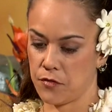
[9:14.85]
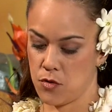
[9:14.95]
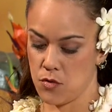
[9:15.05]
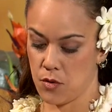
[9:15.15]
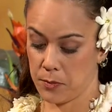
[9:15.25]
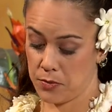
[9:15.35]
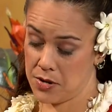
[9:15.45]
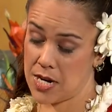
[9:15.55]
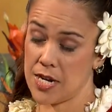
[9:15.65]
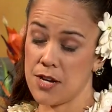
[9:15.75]
who were
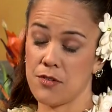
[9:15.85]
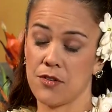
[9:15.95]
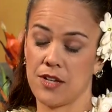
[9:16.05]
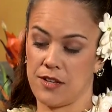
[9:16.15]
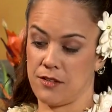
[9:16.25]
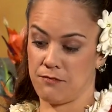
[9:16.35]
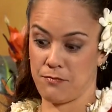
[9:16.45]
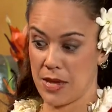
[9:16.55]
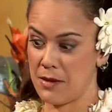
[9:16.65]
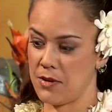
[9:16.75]
Punanaleo
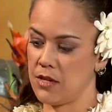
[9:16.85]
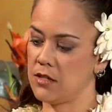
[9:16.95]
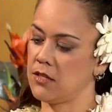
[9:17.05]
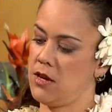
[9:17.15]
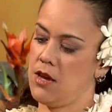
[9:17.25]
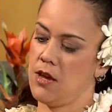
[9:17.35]
babies